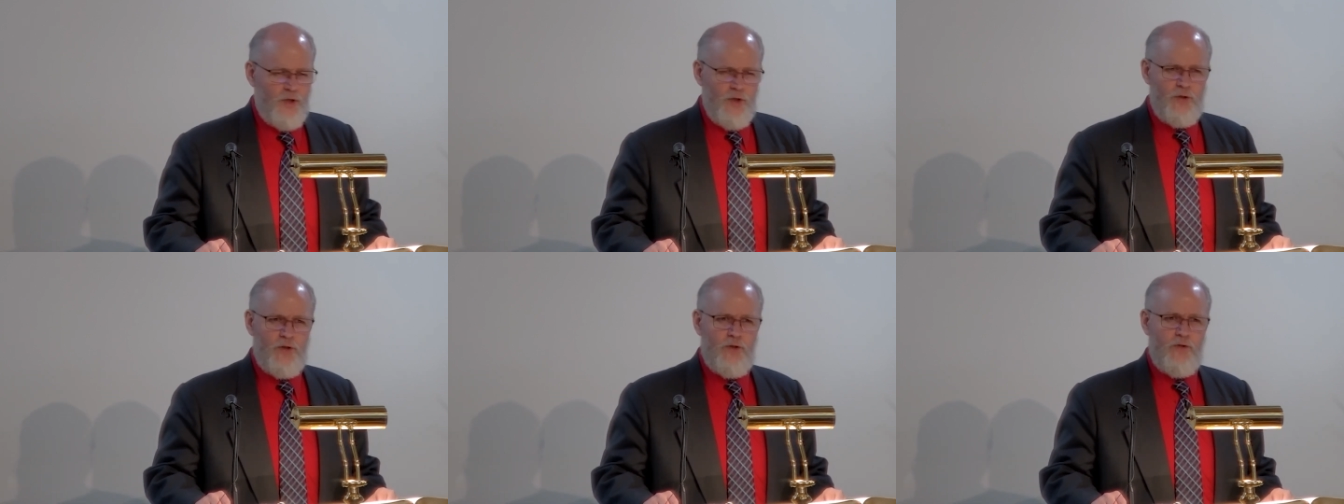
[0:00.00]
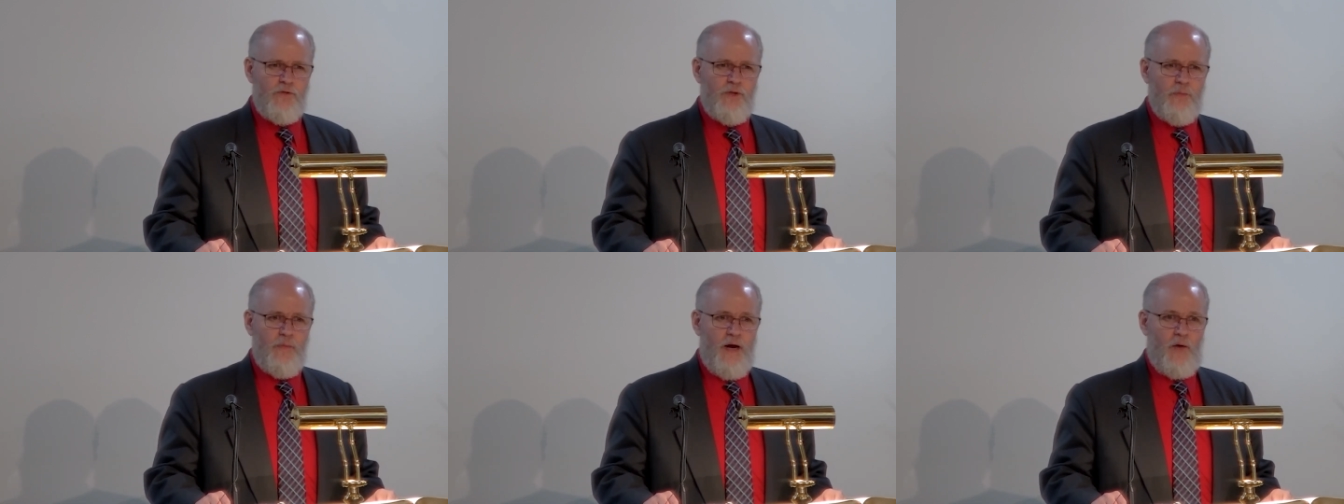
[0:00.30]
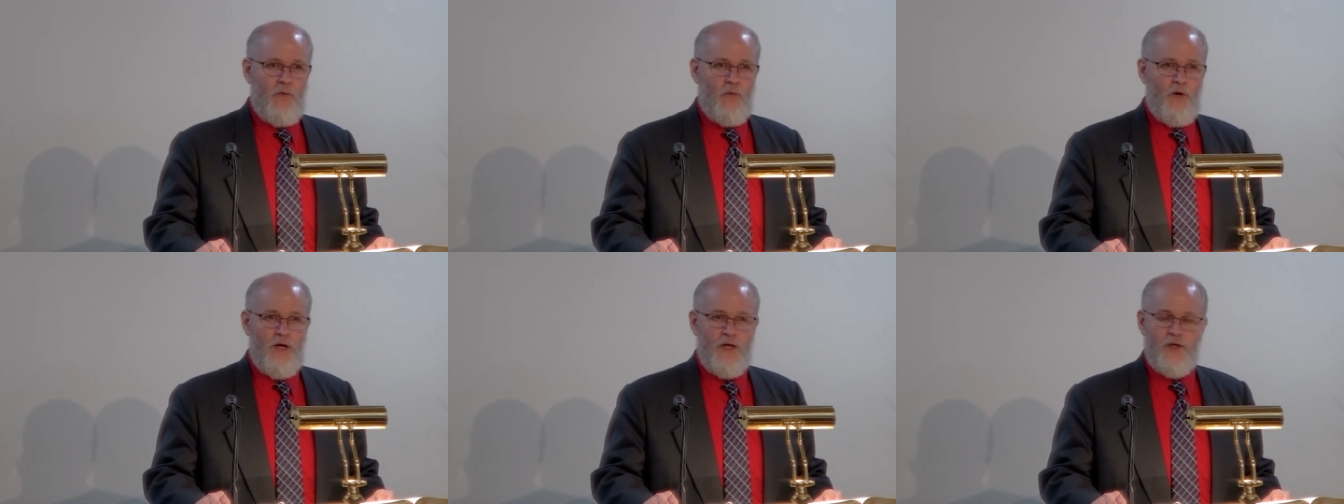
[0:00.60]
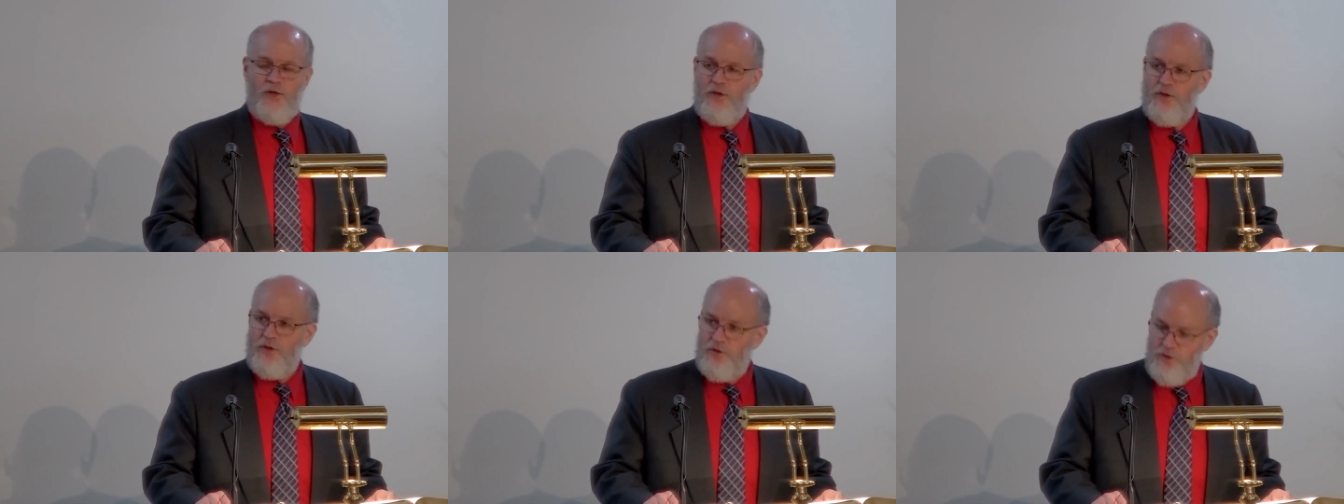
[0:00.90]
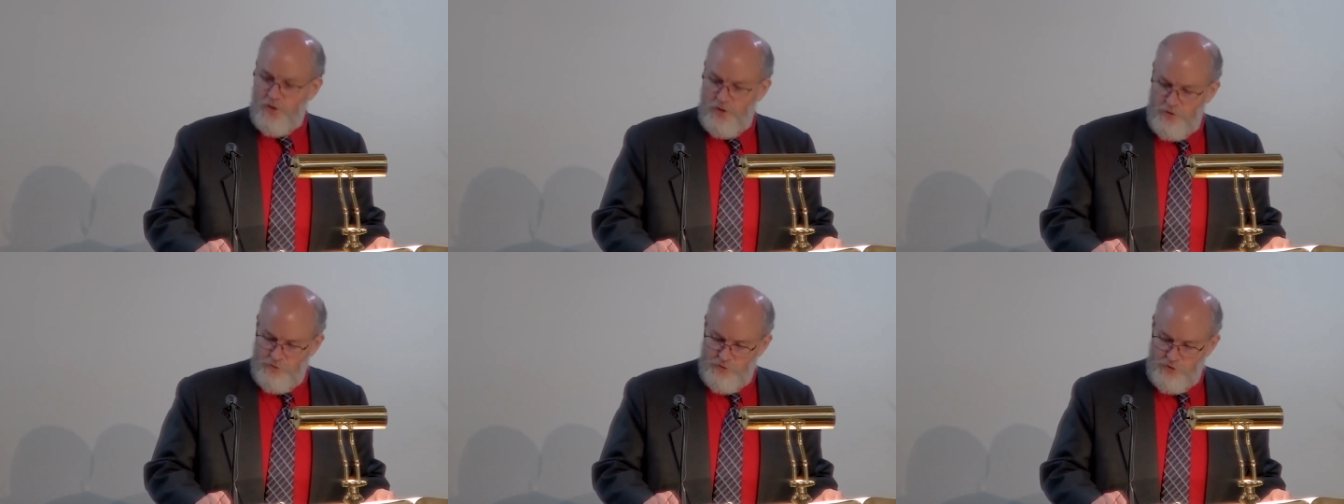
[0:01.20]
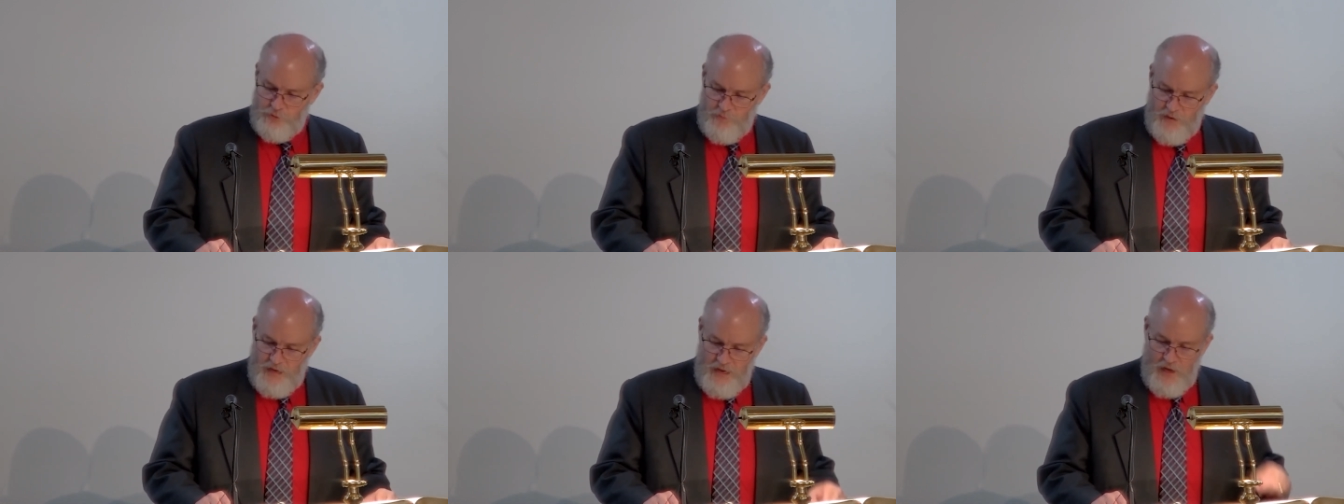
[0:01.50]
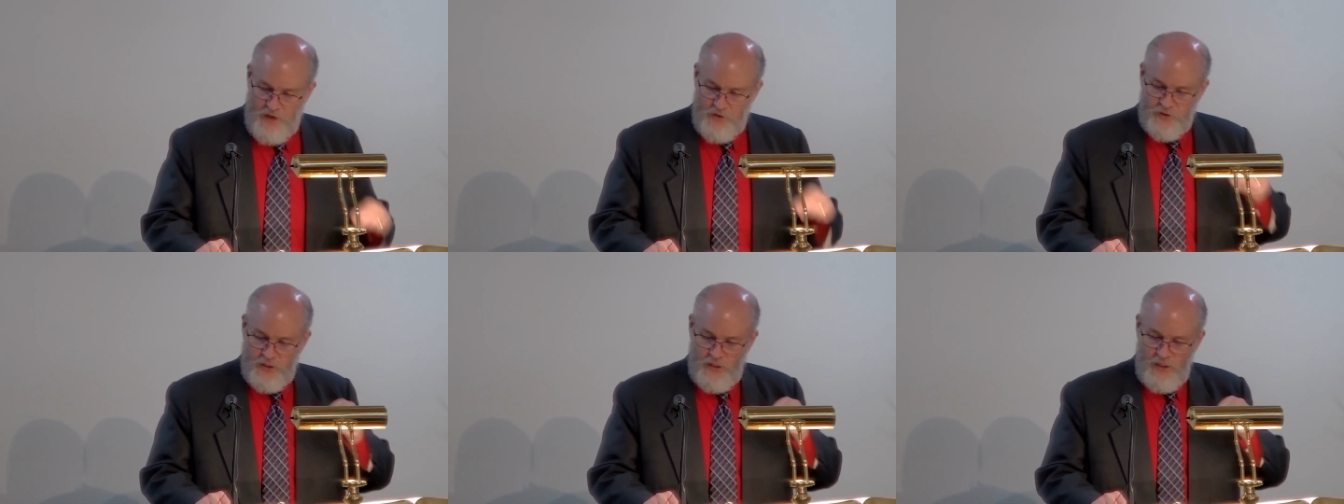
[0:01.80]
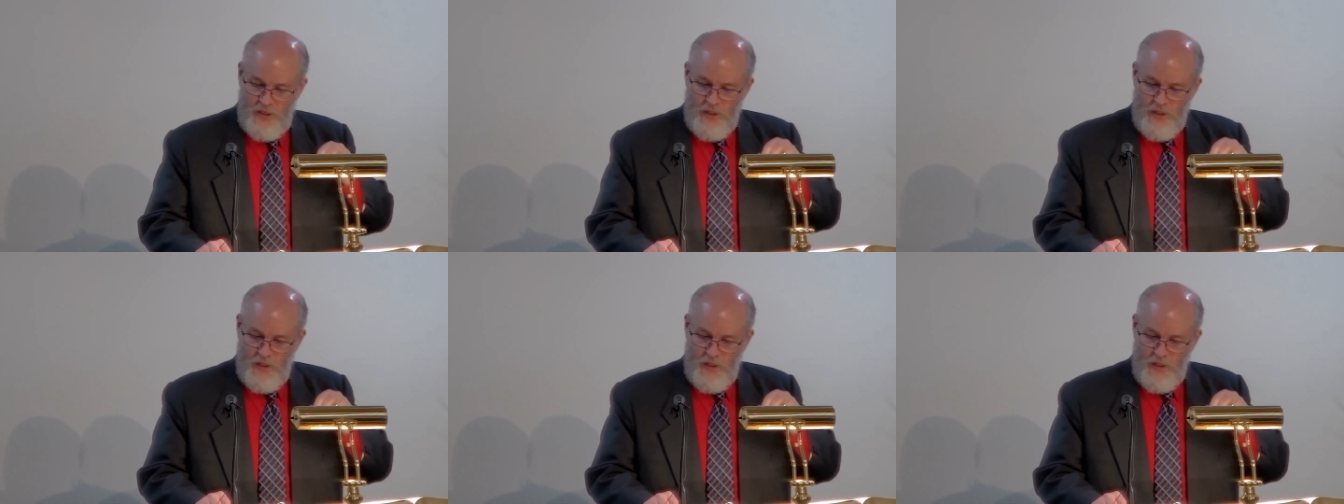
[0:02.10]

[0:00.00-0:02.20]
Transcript: Good news about what? Good news about